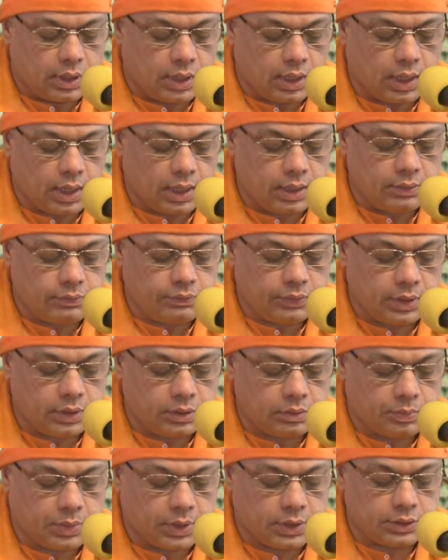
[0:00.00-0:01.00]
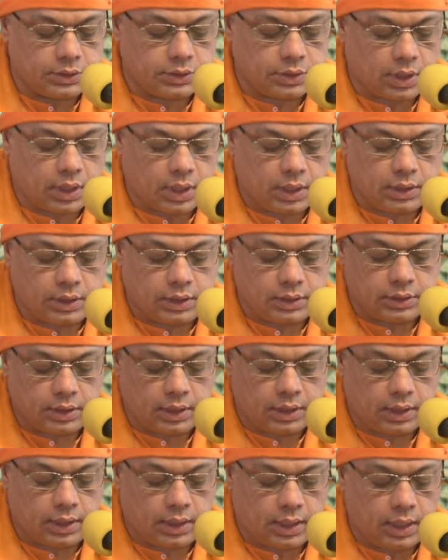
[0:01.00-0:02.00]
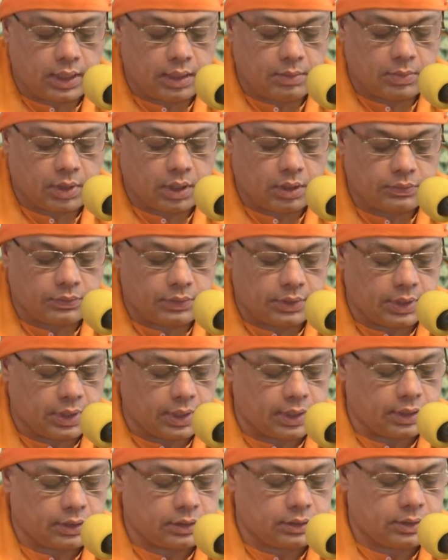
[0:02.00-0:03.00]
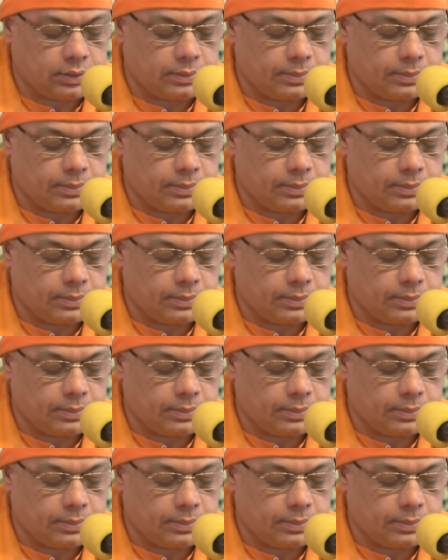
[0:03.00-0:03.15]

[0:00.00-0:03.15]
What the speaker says: Life is but another name of death.